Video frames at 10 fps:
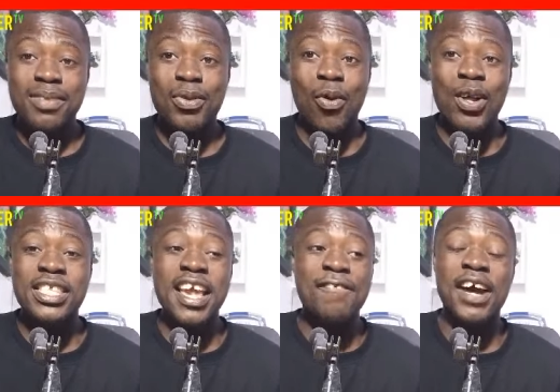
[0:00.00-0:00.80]

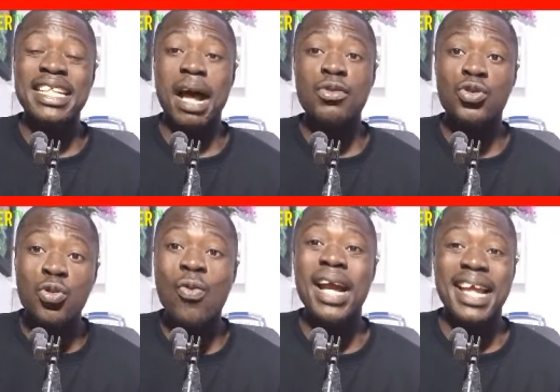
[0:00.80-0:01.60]
Because your fat times
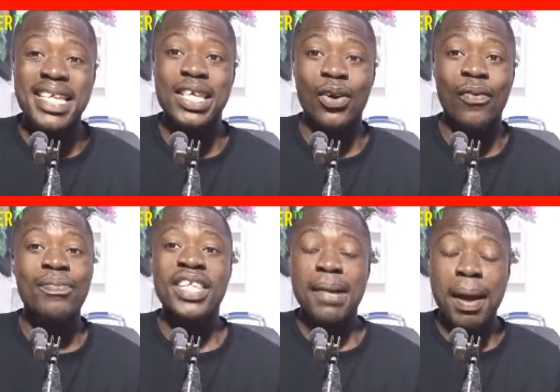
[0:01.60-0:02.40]
two workers, you know,
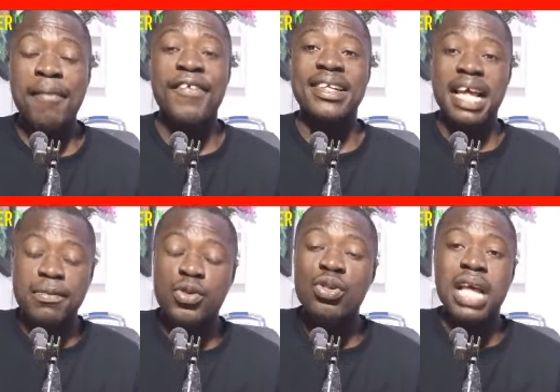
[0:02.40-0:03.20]
your baby fat
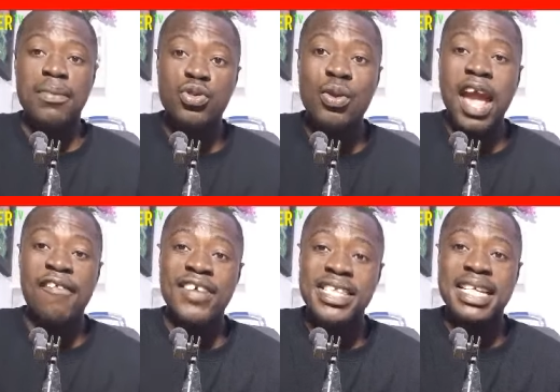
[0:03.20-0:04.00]
times two times two,
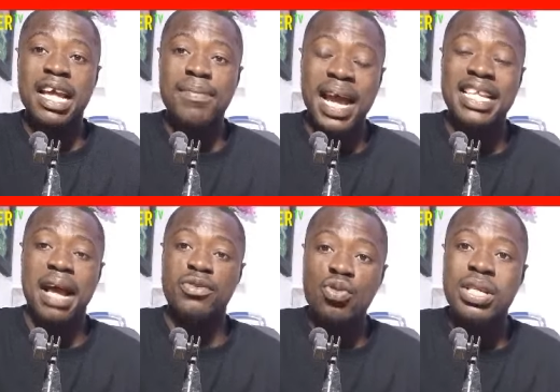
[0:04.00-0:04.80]
every set of your
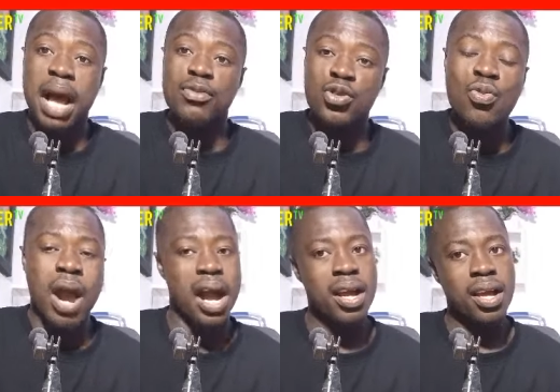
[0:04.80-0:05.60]
times two times
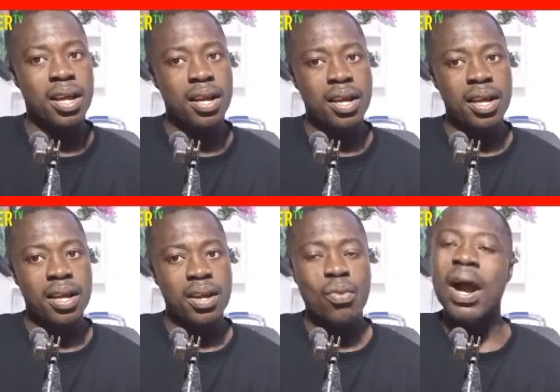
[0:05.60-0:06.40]
two.
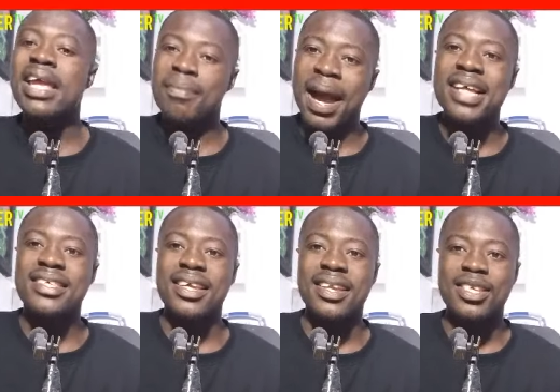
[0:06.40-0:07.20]
Why
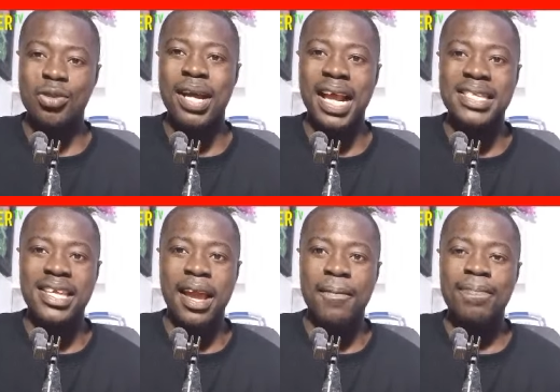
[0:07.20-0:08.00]
imagine? So I
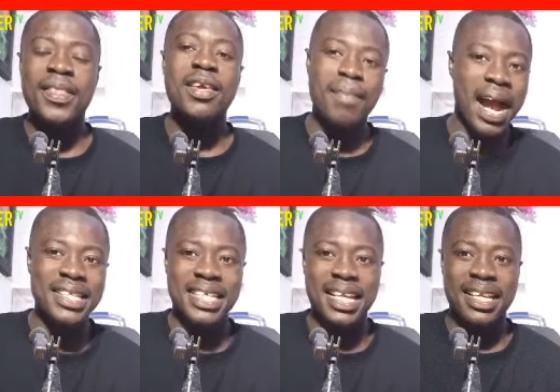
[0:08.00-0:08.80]
say,
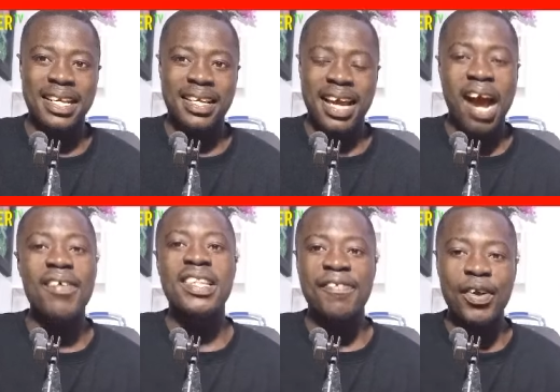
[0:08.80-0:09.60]
imagine
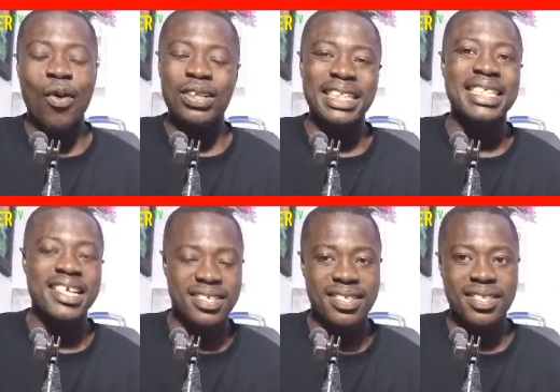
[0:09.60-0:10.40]
how difficult it
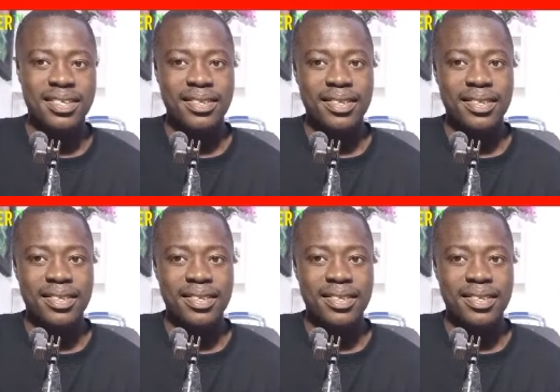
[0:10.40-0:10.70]
is.